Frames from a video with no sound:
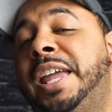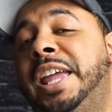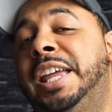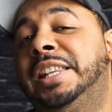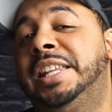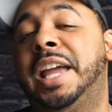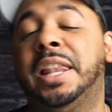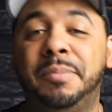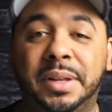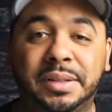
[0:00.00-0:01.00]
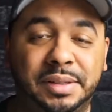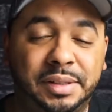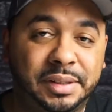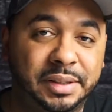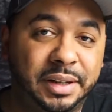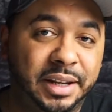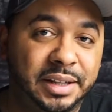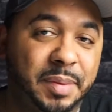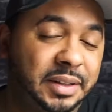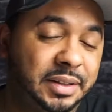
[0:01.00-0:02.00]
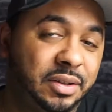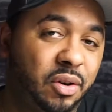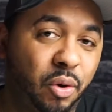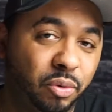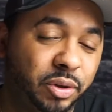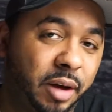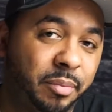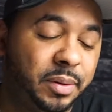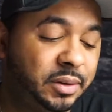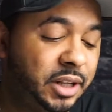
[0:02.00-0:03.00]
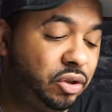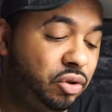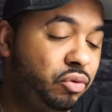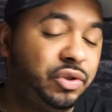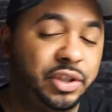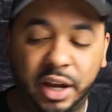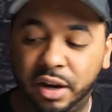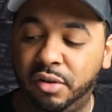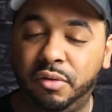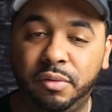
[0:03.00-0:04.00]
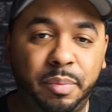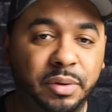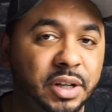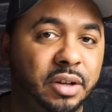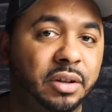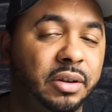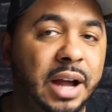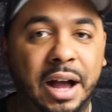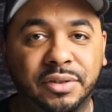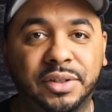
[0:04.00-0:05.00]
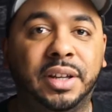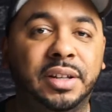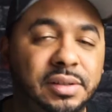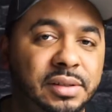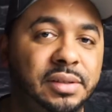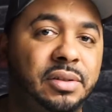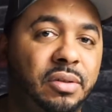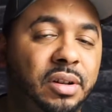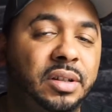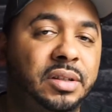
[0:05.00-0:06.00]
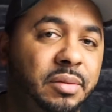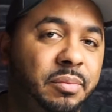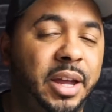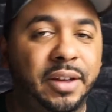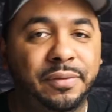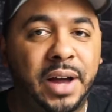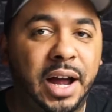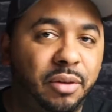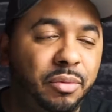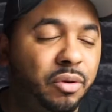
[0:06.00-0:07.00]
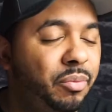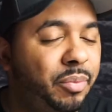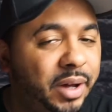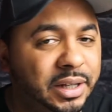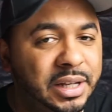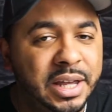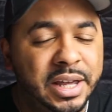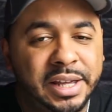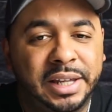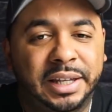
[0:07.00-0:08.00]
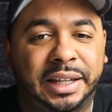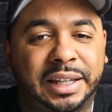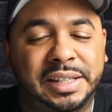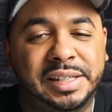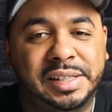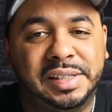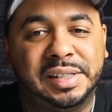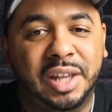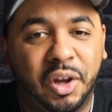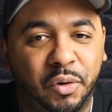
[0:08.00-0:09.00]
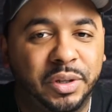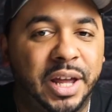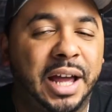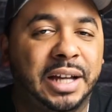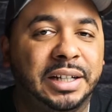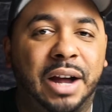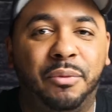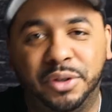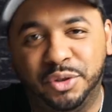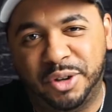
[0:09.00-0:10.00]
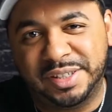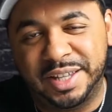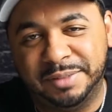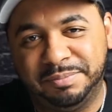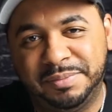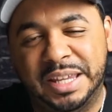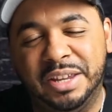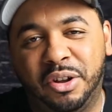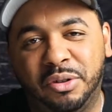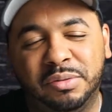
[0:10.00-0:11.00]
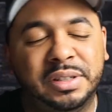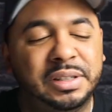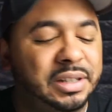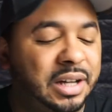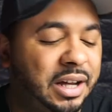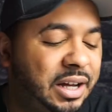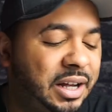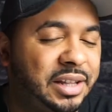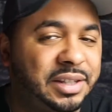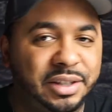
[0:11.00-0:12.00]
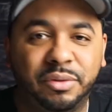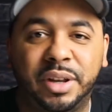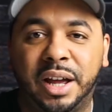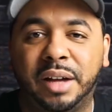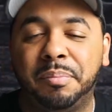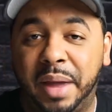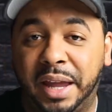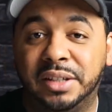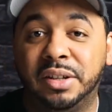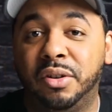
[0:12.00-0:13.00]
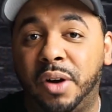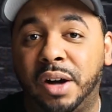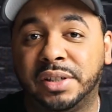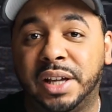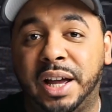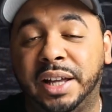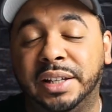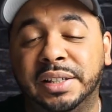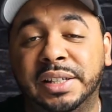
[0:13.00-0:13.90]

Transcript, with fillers: in the elements and expect it to hold up. They do sell particular housings and so on to make it viable, but it's still not, I wouldn't trust it, you know? Uh, it's still not made to go outside